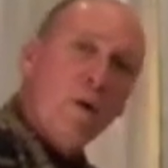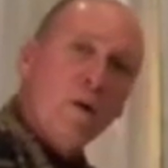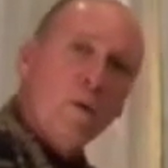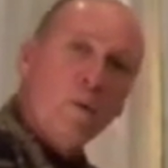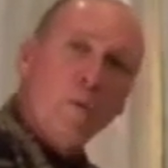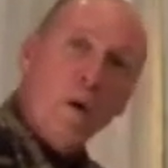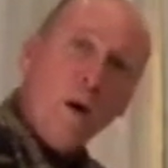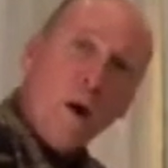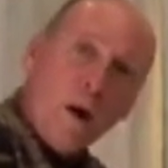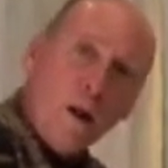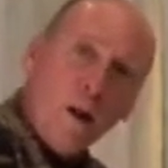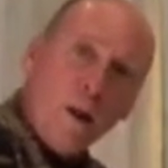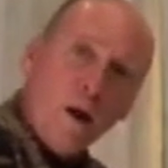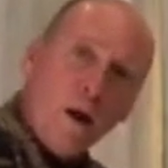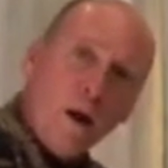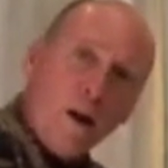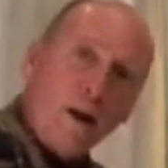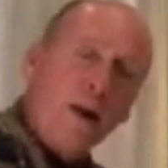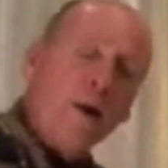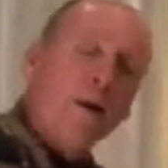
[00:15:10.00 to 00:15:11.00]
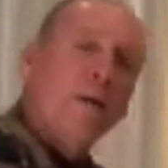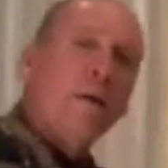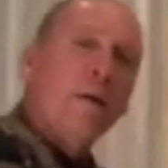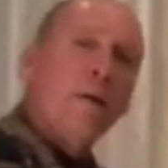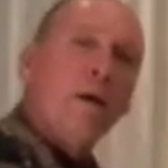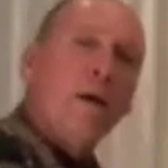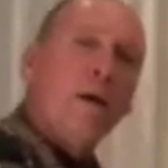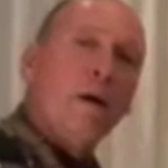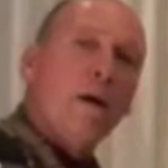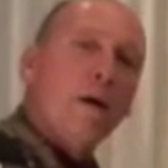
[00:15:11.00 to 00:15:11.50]
run well on
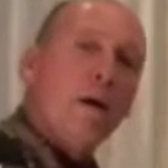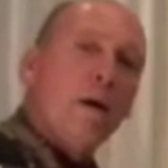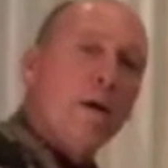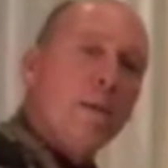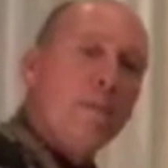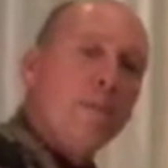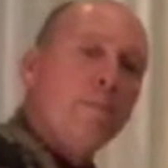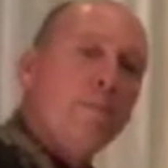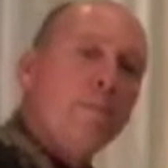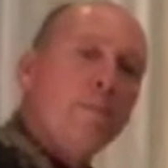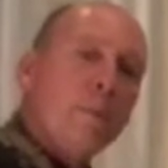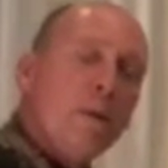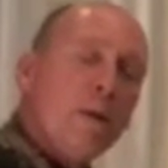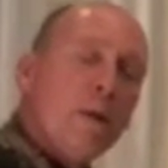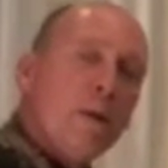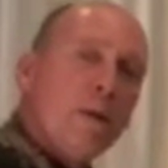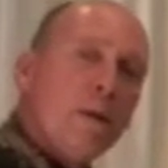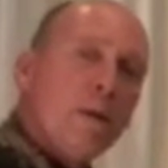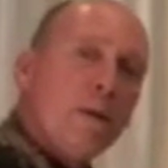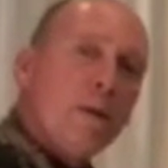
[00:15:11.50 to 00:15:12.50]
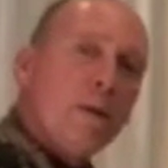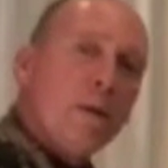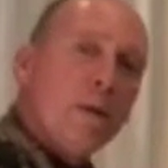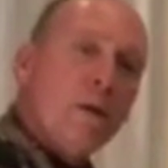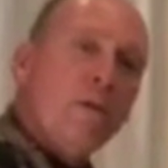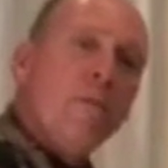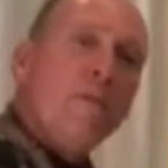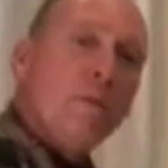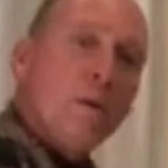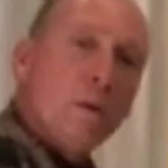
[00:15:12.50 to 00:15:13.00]
it,
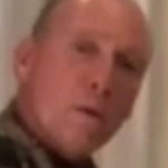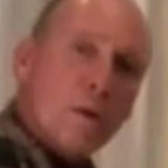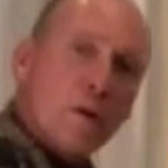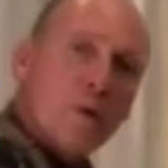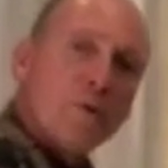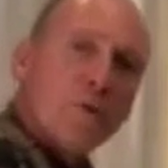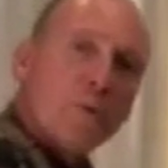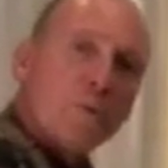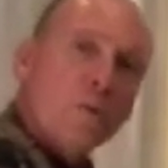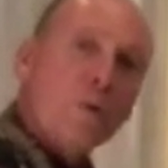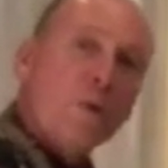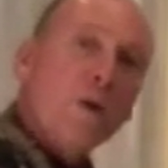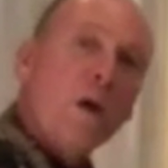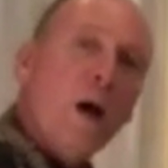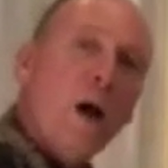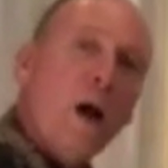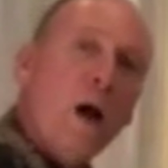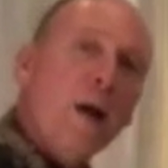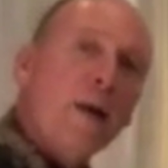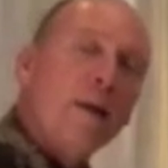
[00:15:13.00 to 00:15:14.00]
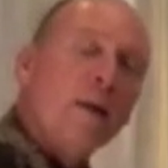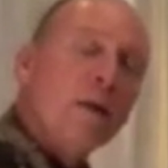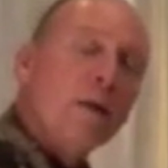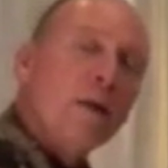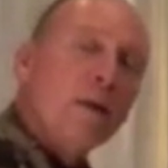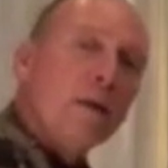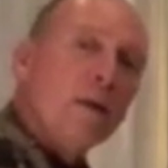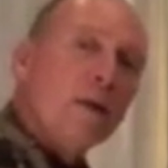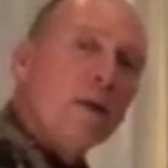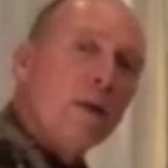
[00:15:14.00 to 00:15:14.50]
even though the engine was hot.
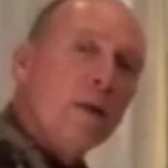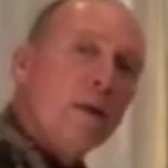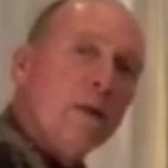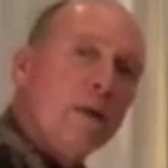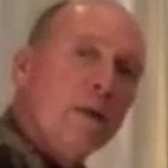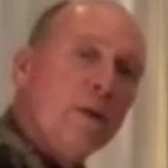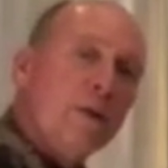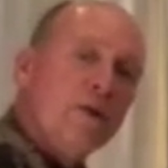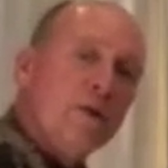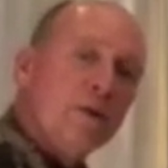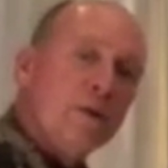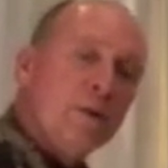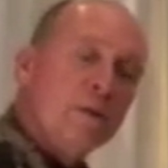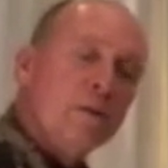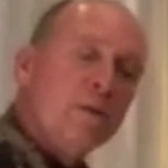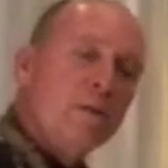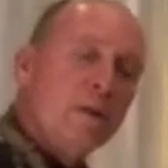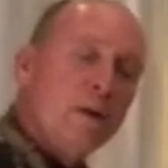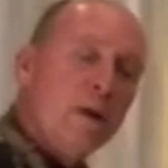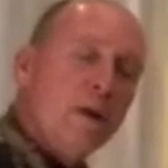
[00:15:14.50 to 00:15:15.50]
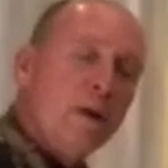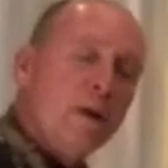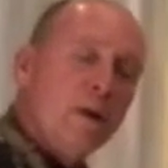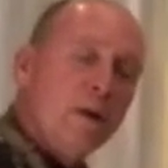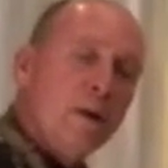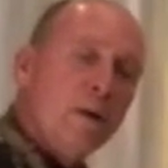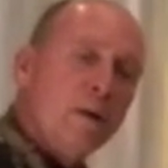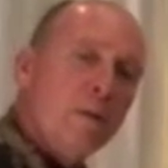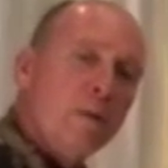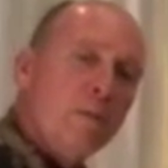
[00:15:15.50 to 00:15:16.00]
The engine,
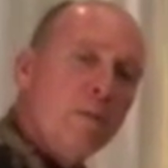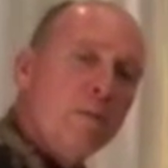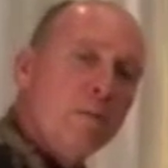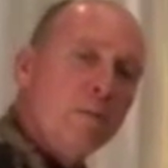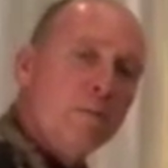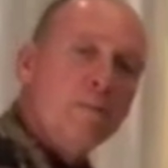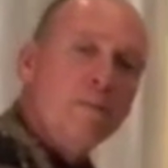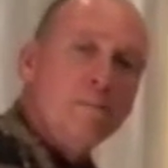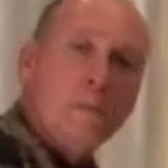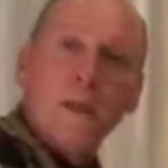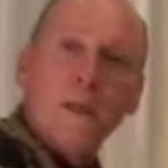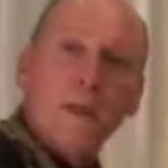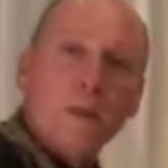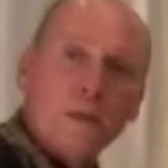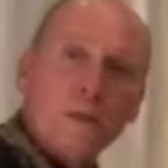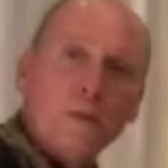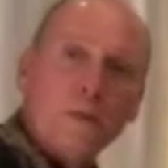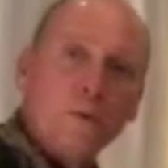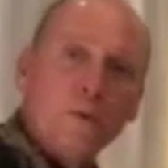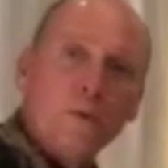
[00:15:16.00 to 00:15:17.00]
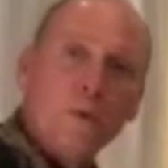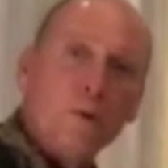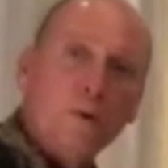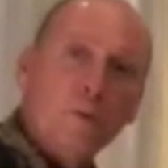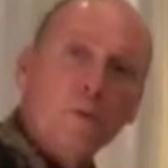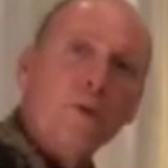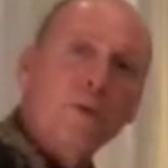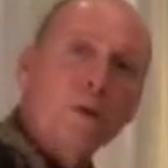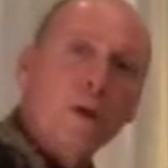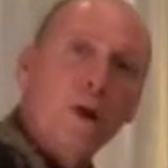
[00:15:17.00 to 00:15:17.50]
because it was
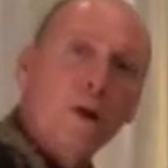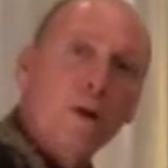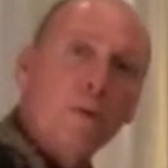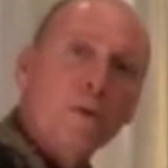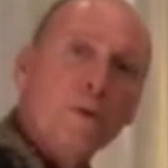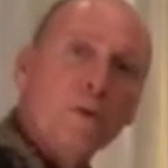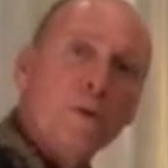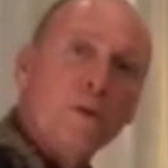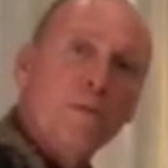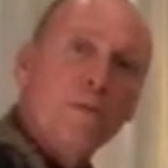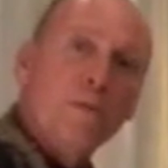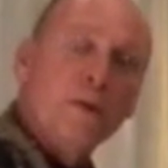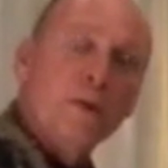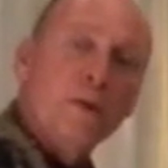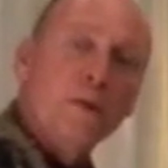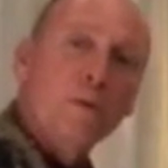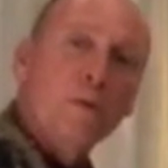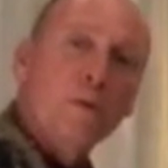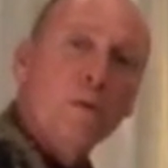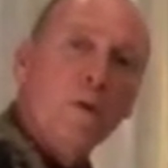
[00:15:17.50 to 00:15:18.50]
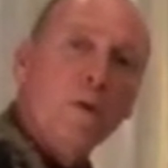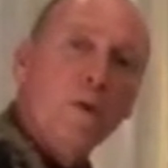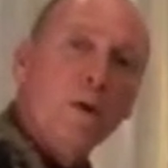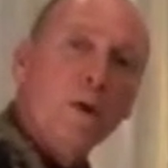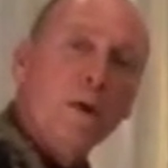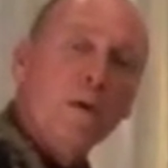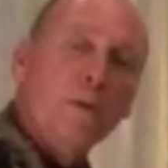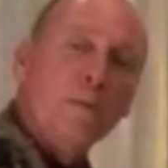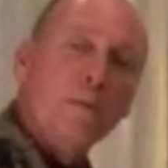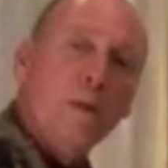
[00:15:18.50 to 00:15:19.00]
almost 100% vegetable
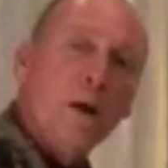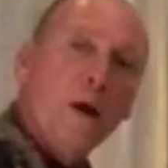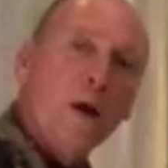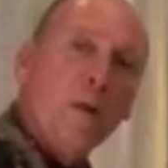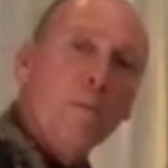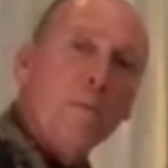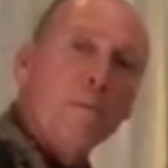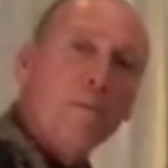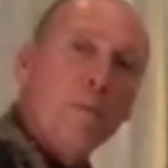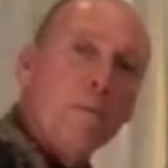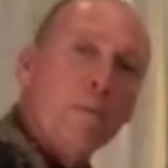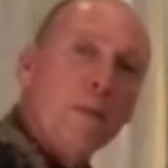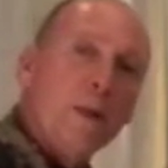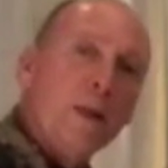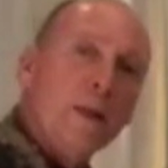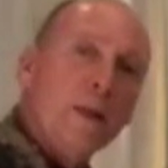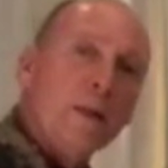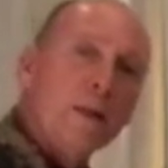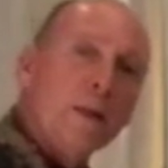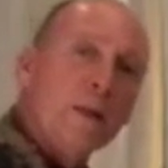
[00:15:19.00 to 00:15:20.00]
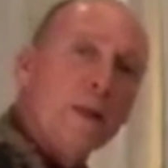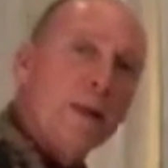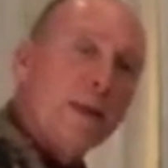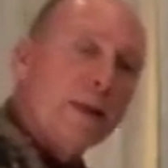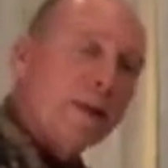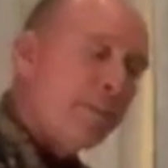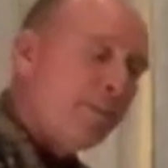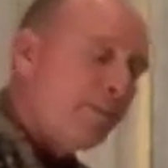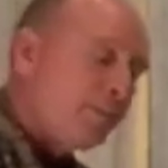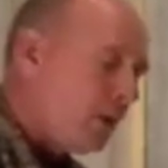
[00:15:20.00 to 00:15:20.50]
oil at the bottom of my blending
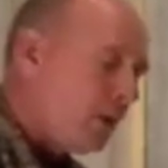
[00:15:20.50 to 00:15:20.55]
tank.